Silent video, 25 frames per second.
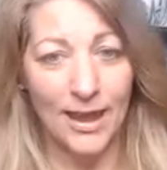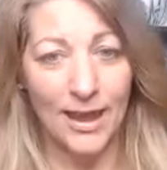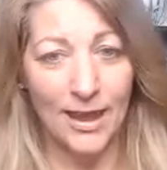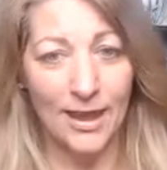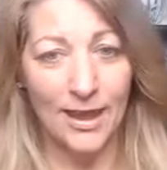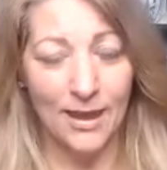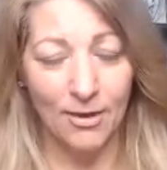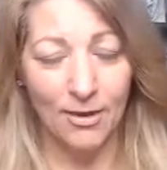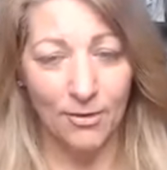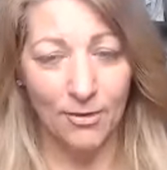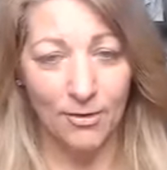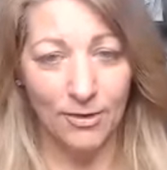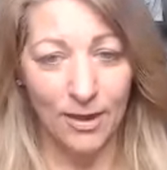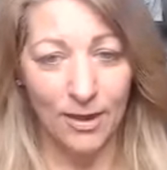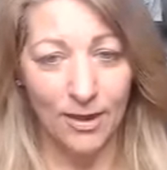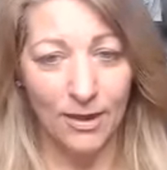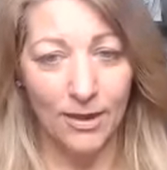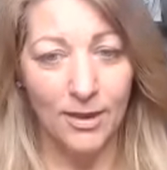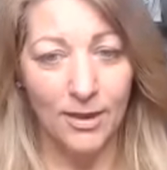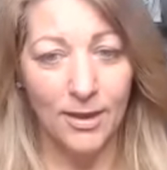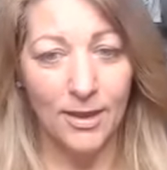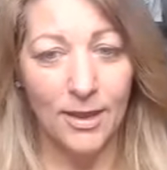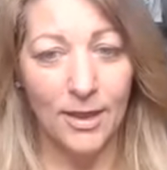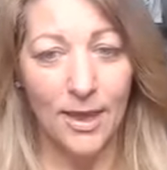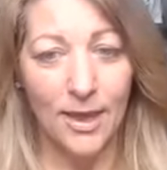area
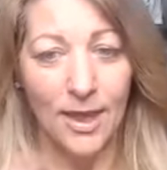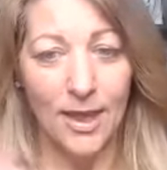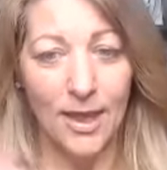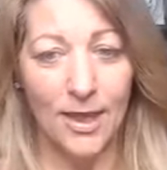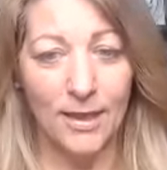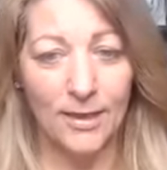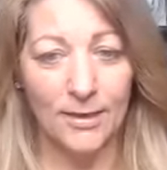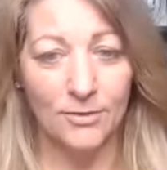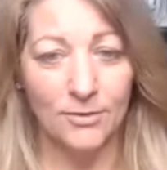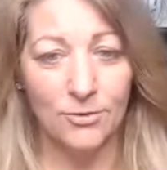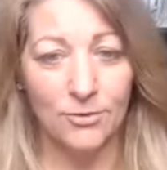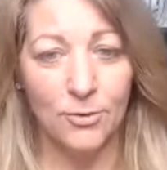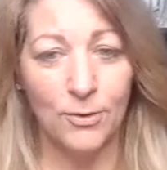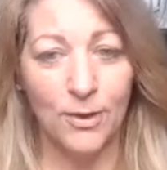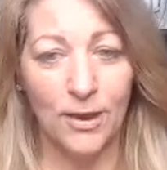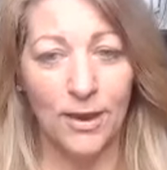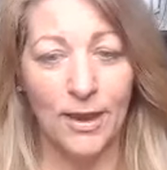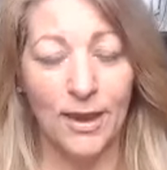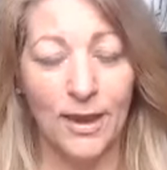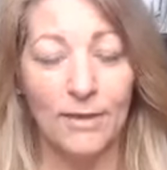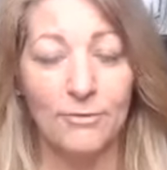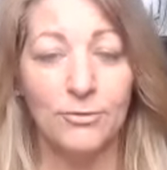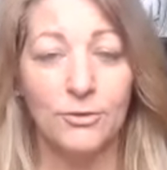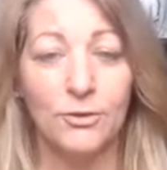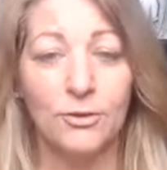and you
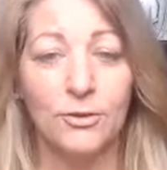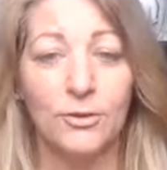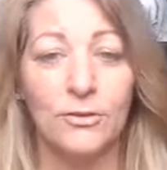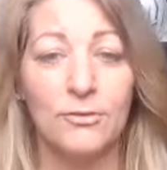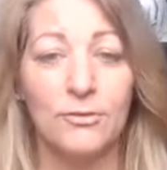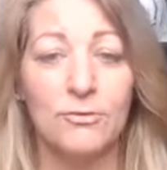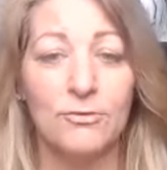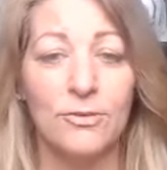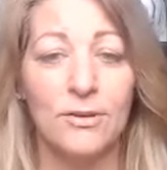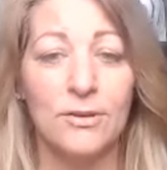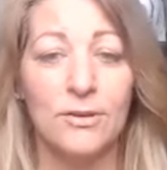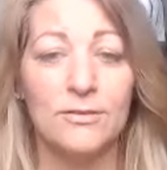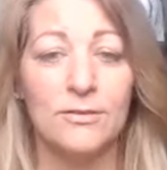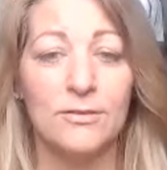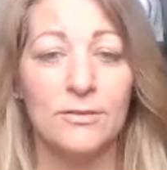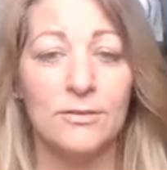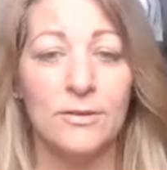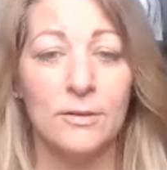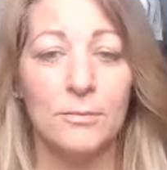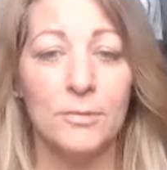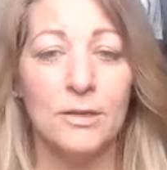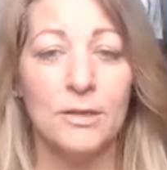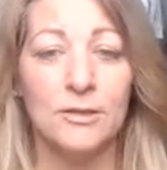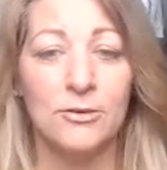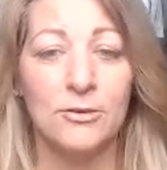have to convince
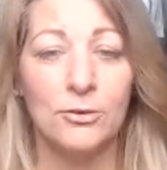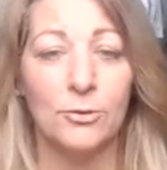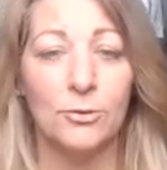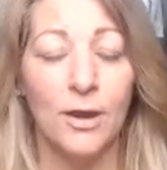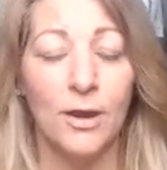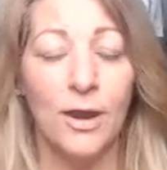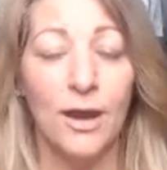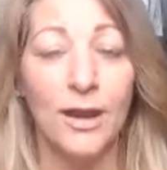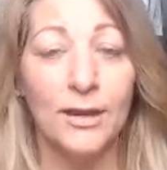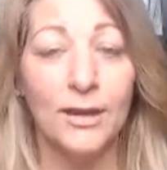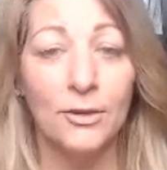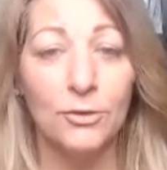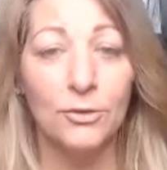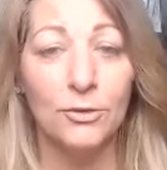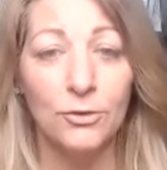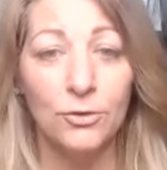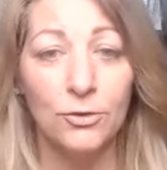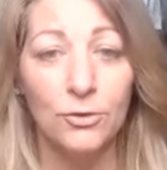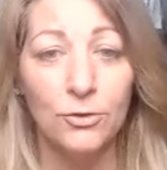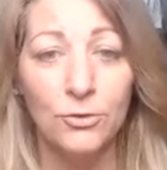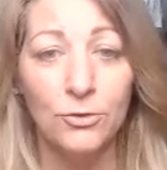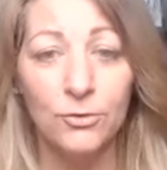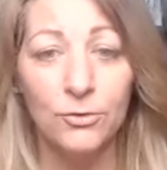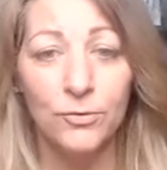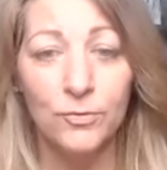somebody to hire
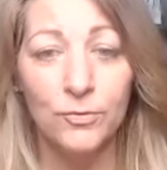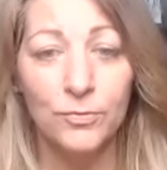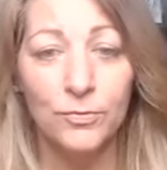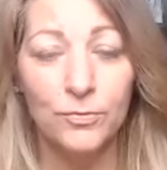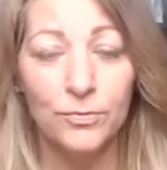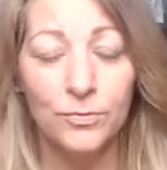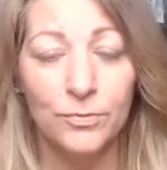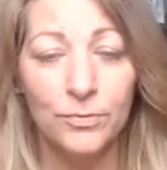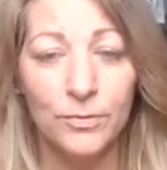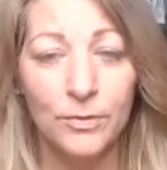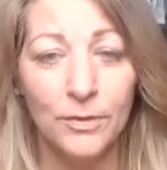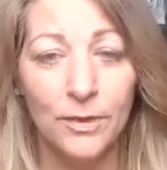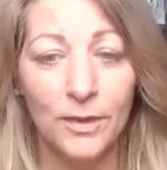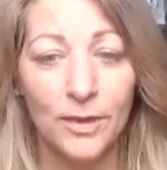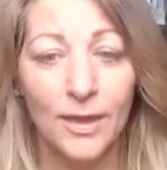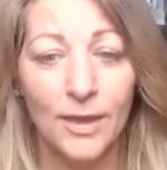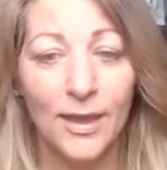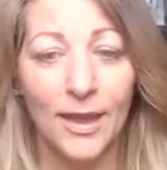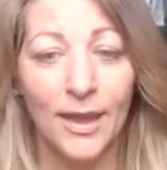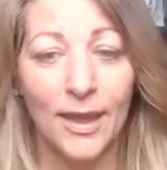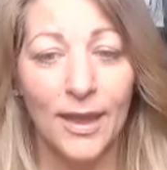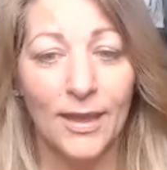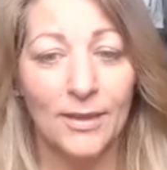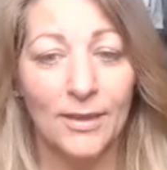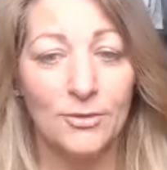you
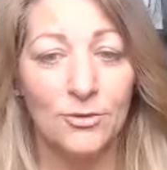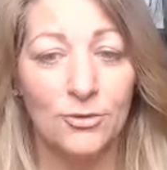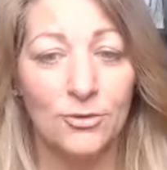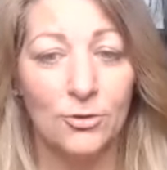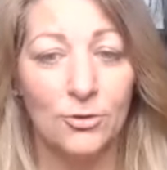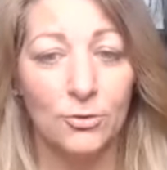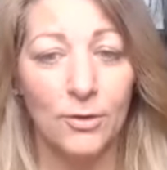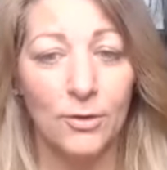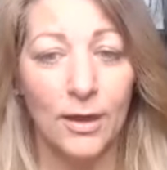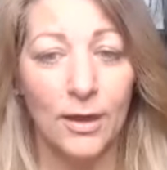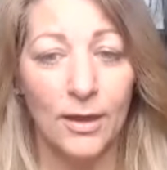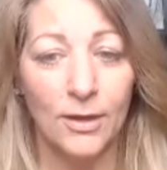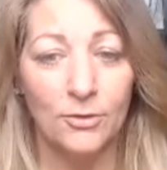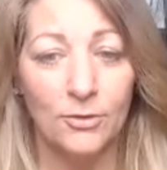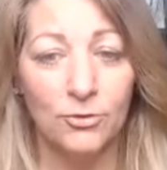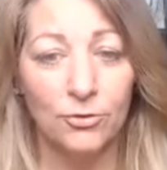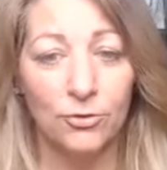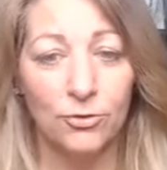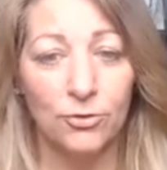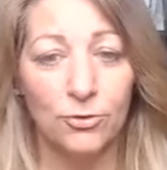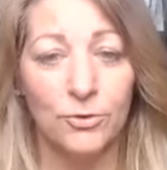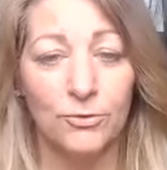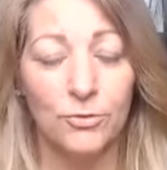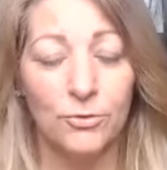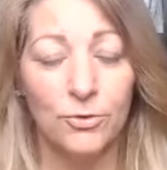and you're
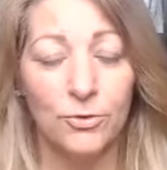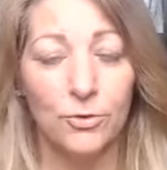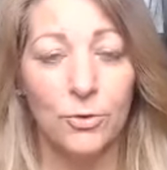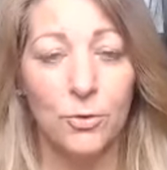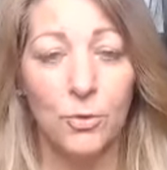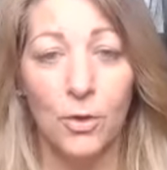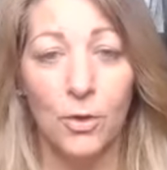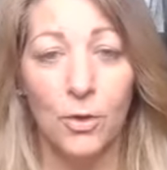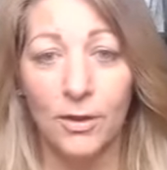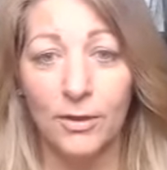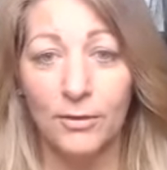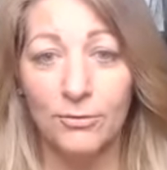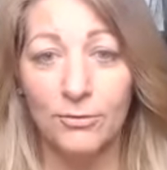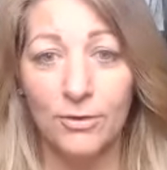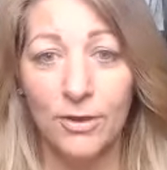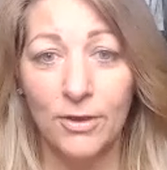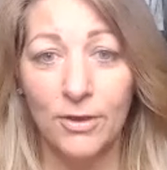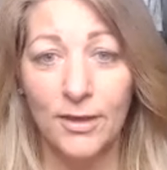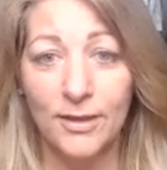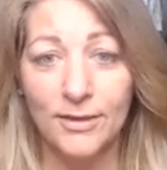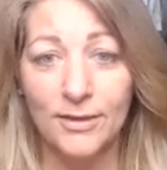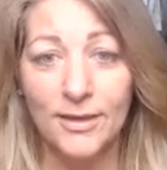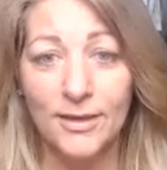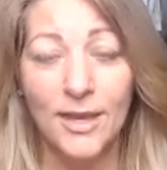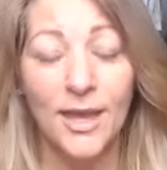unsure if you're
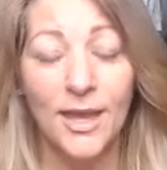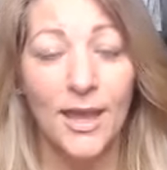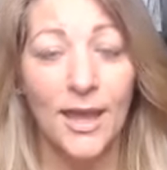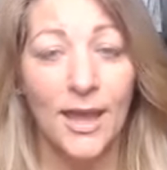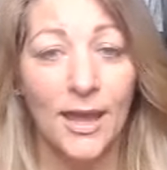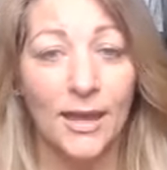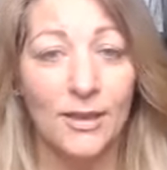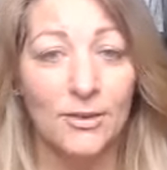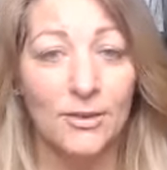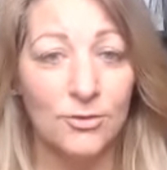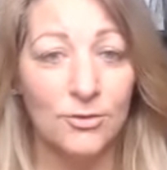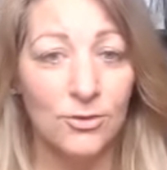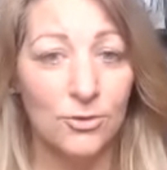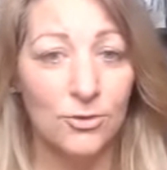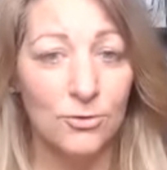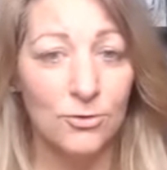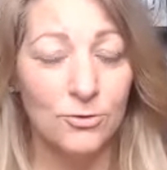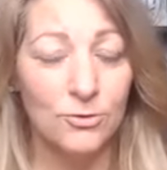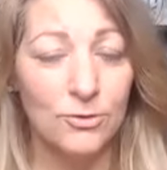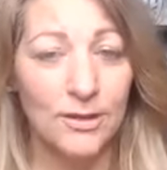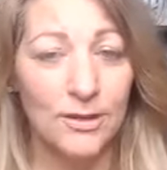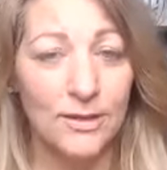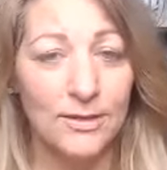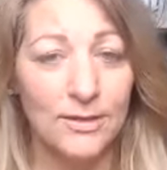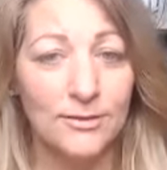qualified and you
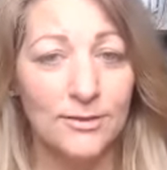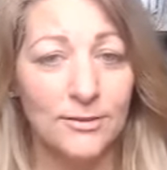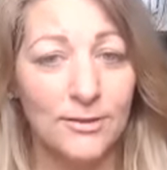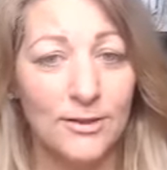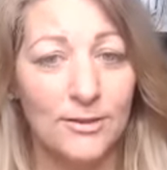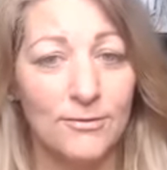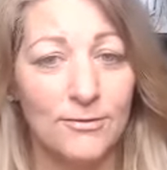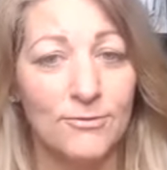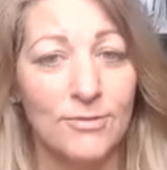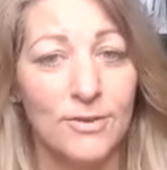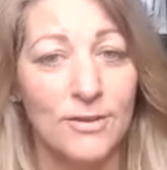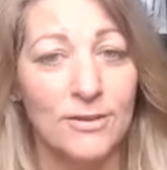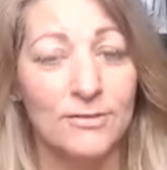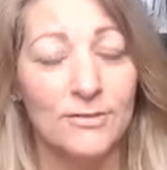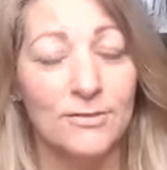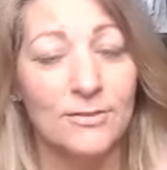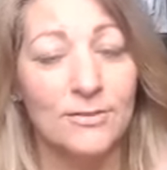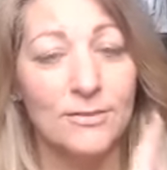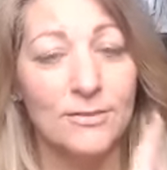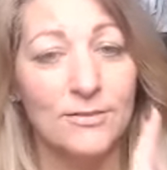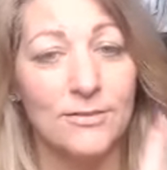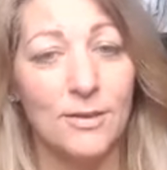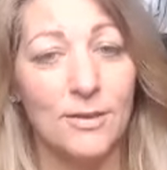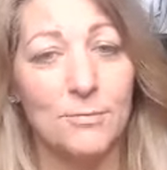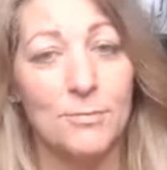need to convince
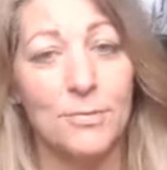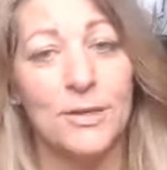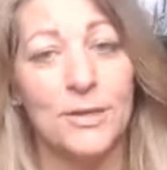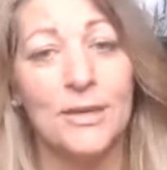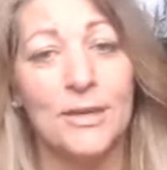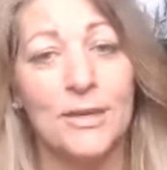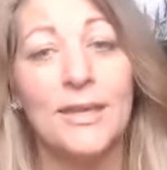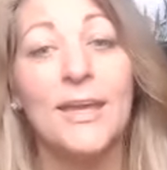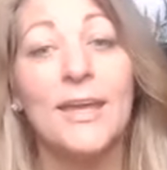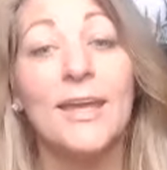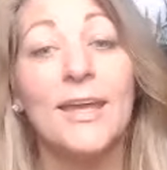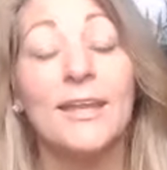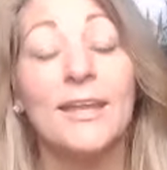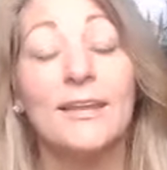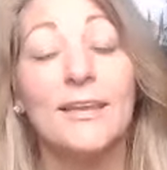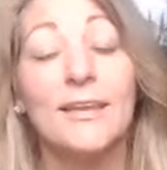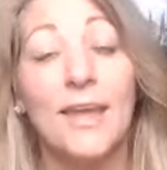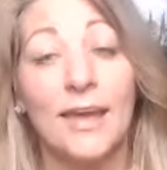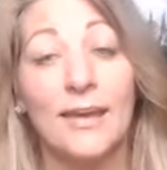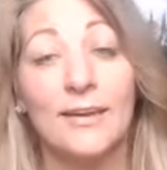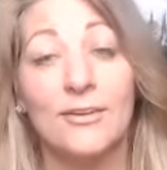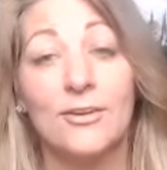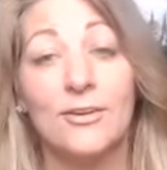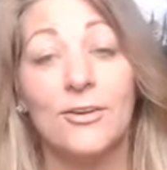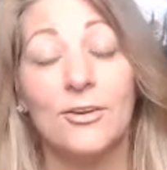somebody
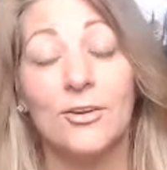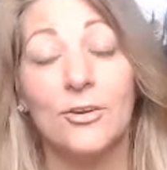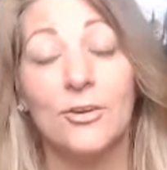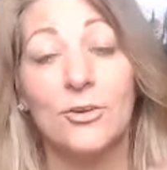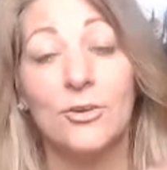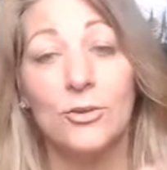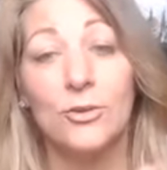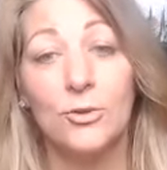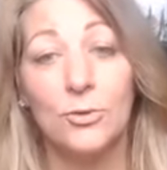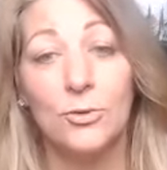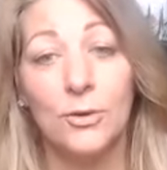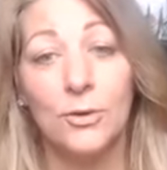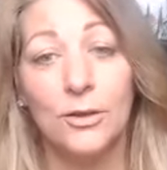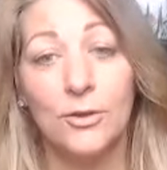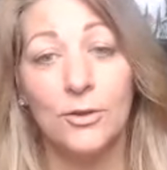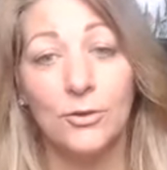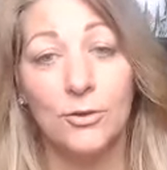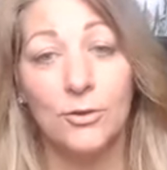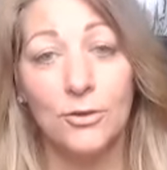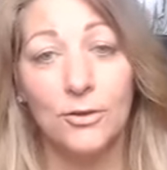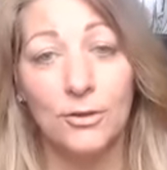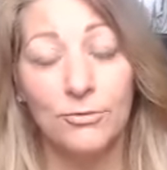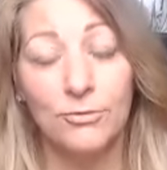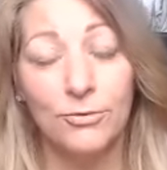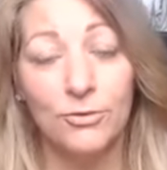that you are good
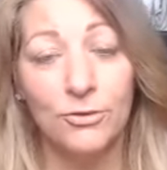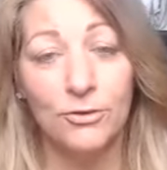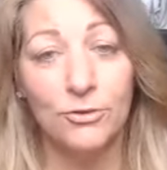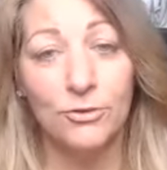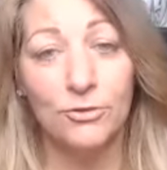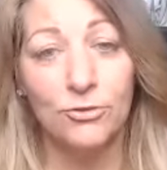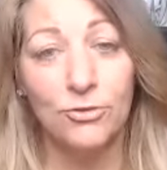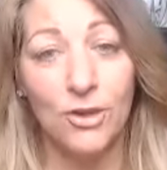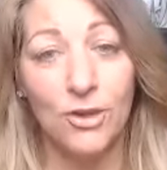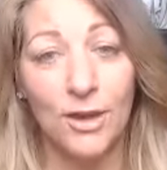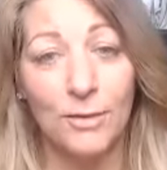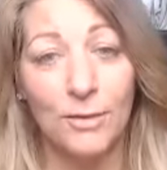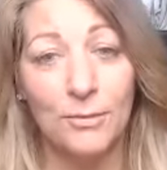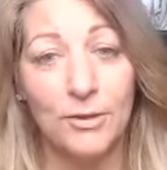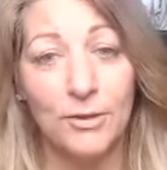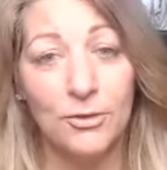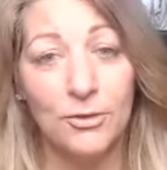enough for this job and